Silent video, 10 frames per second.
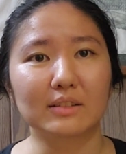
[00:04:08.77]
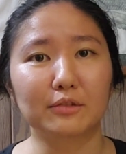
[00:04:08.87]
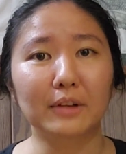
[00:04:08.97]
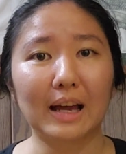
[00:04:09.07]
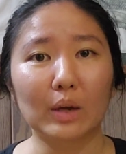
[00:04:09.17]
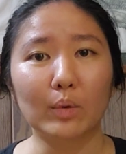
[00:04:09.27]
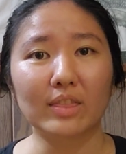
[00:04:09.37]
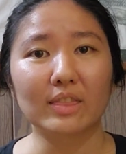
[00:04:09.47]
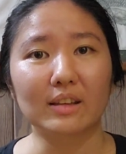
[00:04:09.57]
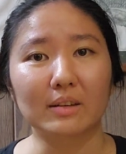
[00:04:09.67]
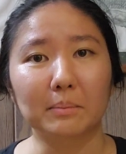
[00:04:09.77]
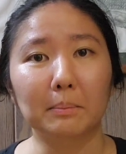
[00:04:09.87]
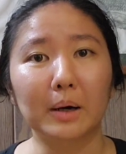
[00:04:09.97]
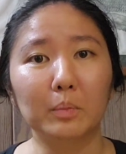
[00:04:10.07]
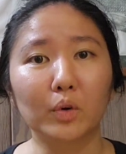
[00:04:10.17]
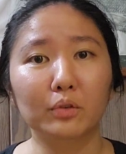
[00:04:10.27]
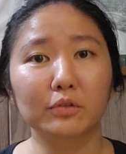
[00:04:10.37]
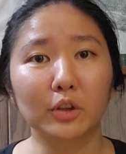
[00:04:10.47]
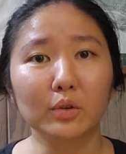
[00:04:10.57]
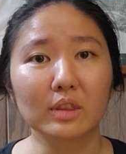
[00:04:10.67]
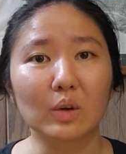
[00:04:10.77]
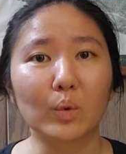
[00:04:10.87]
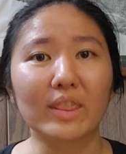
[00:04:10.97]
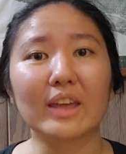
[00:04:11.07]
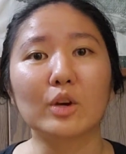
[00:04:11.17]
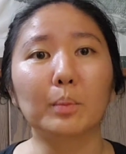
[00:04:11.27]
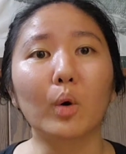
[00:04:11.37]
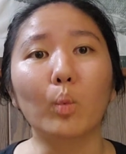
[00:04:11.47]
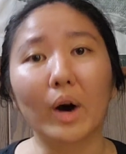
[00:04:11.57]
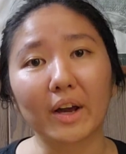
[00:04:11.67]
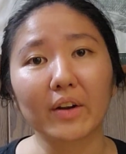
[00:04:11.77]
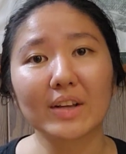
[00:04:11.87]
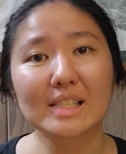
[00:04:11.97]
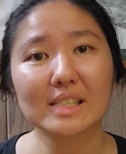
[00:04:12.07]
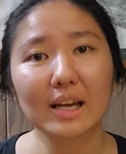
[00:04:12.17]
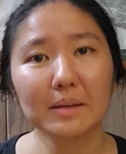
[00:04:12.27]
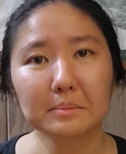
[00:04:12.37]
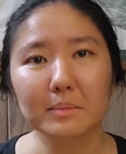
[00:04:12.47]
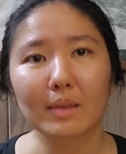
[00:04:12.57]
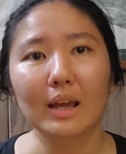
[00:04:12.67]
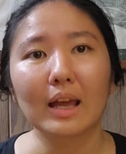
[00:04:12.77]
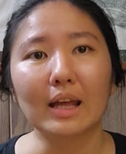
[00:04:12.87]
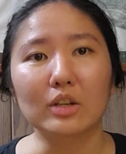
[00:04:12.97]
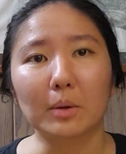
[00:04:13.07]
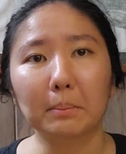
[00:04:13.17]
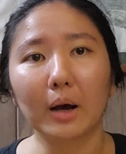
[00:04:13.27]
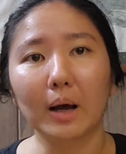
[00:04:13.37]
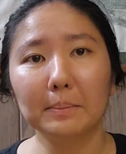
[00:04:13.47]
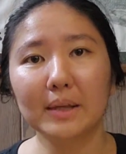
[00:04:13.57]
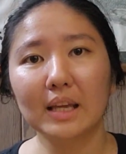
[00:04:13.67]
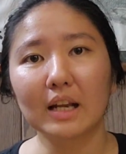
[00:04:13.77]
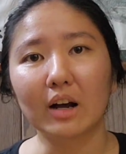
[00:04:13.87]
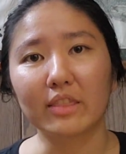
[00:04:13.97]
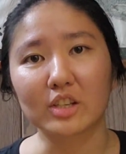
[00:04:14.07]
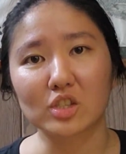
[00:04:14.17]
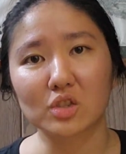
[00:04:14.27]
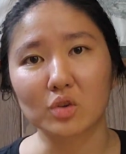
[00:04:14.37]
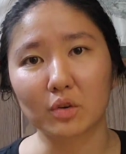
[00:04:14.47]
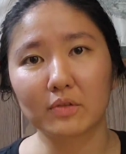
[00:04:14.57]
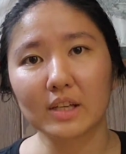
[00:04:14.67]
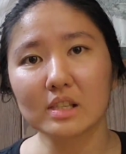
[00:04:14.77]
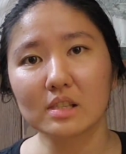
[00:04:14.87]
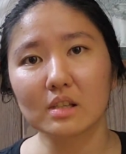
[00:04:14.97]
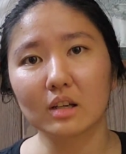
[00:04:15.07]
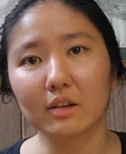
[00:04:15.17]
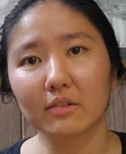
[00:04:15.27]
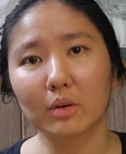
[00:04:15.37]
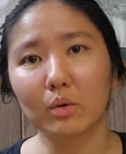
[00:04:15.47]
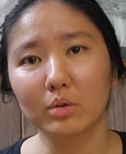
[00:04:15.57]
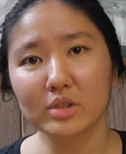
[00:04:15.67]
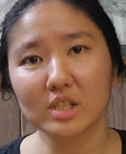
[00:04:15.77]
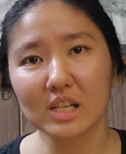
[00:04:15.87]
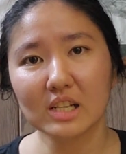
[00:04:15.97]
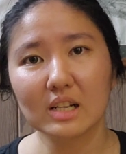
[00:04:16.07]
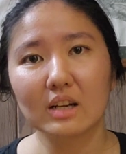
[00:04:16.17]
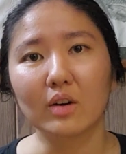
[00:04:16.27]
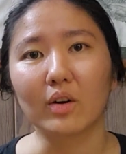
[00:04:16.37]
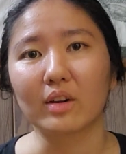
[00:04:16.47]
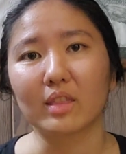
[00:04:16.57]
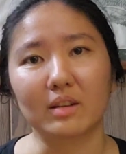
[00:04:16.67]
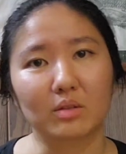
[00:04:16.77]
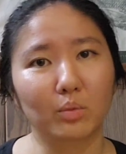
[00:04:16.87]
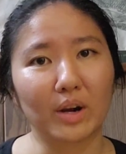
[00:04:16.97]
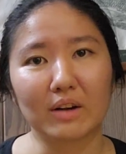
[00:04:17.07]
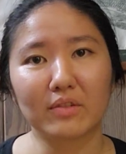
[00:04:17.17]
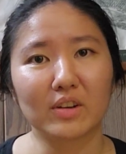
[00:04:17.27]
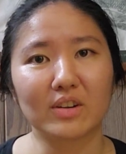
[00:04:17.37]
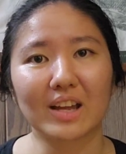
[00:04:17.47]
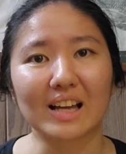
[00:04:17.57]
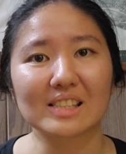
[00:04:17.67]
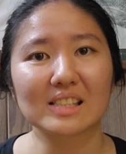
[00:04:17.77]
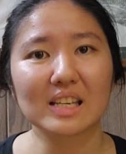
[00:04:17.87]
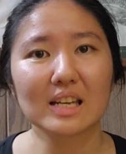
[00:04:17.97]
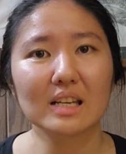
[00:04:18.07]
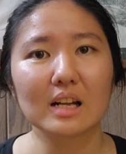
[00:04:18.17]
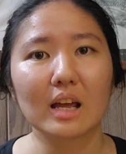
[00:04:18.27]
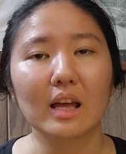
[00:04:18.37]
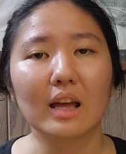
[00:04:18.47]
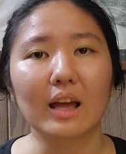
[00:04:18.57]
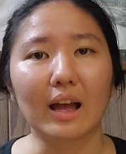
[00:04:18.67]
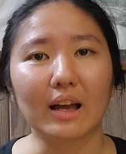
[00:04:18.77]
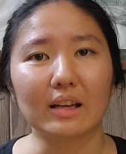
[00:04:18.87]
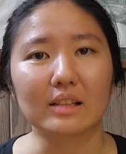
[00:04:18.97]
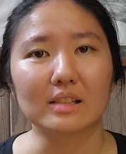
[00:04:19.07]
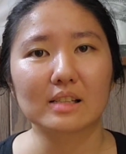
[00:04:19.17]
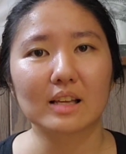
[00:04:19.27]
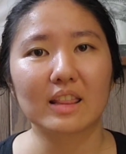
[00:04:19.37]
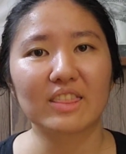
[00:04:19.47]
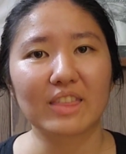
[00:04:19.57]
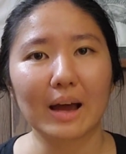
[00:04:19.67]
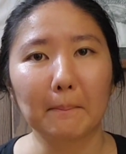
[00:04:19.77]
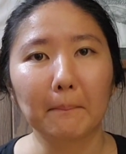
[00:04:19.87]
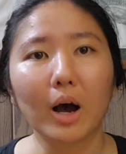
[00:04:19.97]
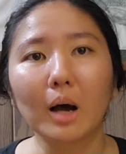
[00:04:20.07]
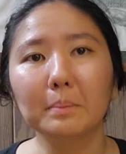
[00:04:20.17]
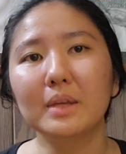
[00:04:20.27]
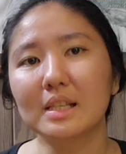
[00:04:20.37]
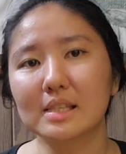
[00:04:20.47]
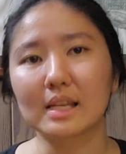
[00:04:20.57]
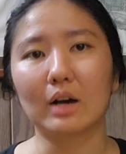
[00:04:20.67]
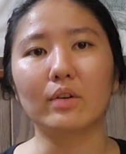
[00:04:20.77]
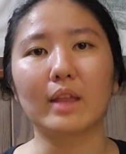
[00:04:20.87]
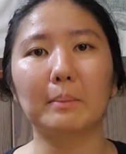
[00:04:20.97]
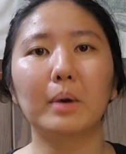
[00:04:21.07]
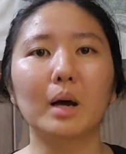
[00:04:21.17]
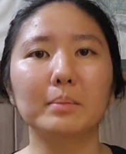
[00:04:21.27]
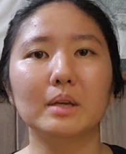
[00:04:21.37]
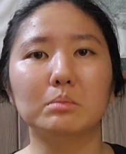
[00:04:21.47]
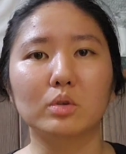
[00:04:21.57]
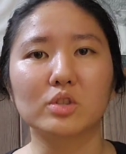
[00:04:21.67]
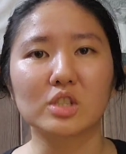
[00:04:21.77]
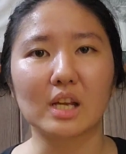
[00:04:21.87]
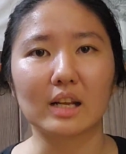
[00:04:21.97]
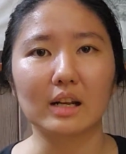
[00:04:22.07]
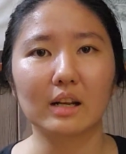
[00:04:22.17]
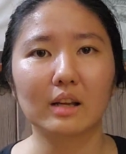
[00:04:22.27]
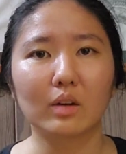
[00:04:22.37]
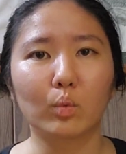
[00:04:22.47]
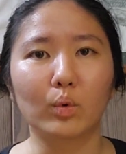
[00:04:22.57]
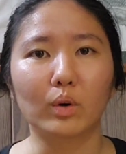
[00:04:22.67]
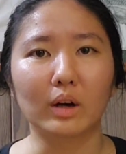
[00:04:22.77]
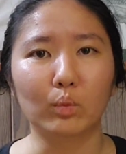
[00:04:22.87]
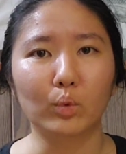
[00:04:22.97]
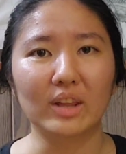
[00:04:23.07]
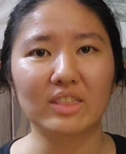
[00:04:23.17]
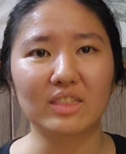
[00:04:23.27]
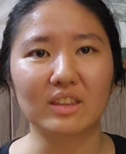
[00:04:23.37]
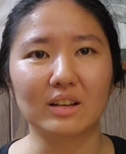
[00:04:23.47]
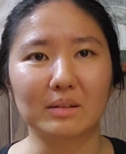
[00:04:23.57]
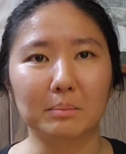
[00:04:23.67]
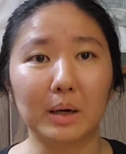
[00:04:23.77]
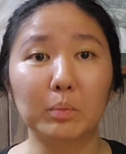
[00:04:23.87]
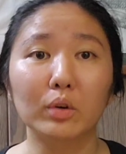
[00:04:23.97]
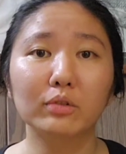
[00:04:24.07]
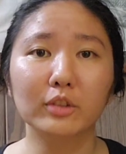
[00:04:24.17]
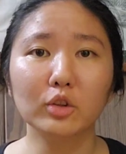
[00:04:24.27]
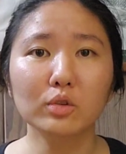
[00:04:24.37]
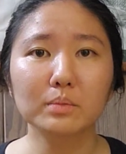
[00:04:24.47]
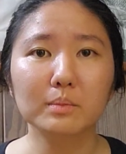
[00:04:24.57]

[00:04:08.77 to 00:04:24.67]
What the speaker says: fly with the bubble float, the one that you'll put water inside, and you're popping it on the surface of the ocean or the wherever you're casting it, and that popping sound, that popping motion with the bubble float,